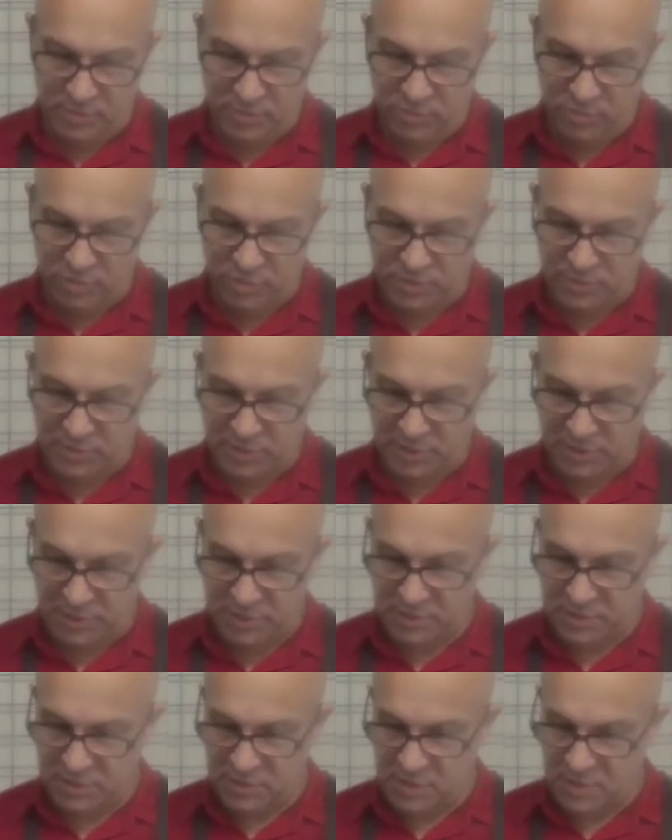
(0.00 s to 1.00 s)
more space,
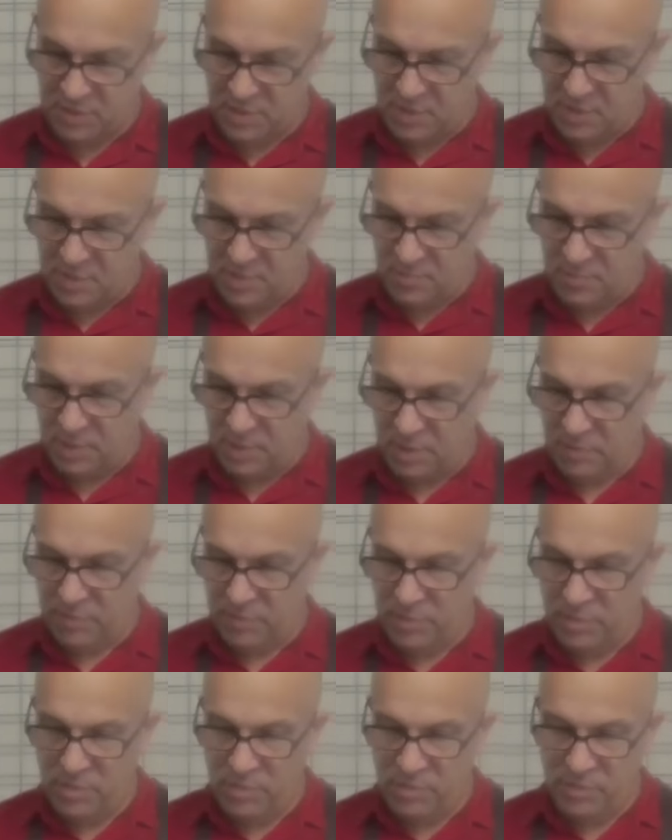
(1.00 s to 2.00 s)
but I will
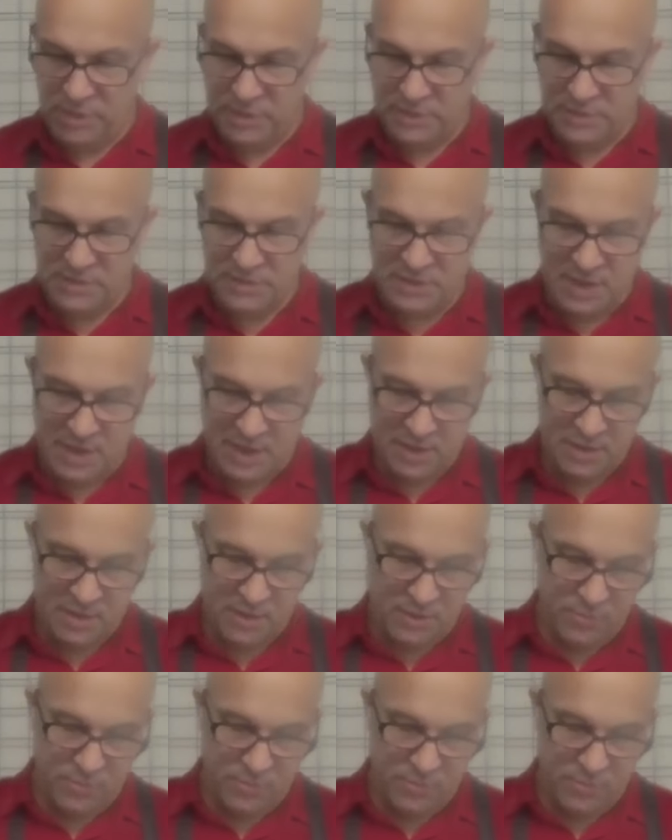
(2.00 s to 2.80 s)
know exactly